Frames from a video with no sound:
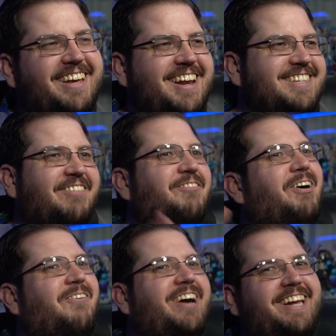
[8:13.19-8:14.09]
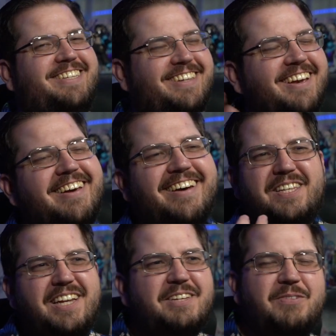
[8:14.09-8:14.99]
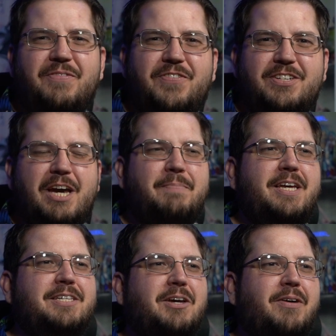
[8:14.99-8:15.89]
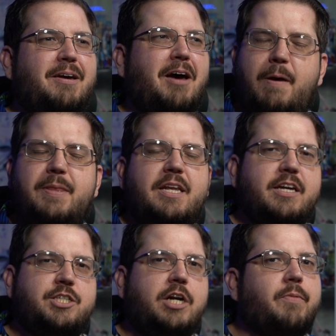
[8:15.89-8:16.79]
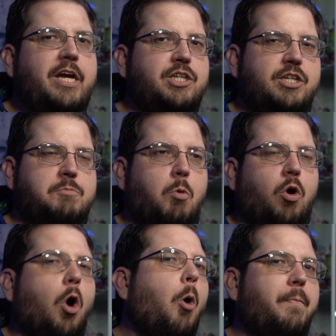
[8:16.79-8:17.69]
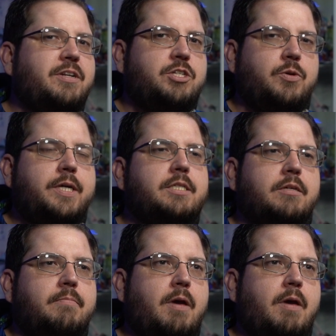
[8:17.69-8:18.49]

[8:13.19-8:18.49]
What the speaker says: And it's like, whoa, wait, this doesn't really feel Japanese. So maybe the next generation is more open to it.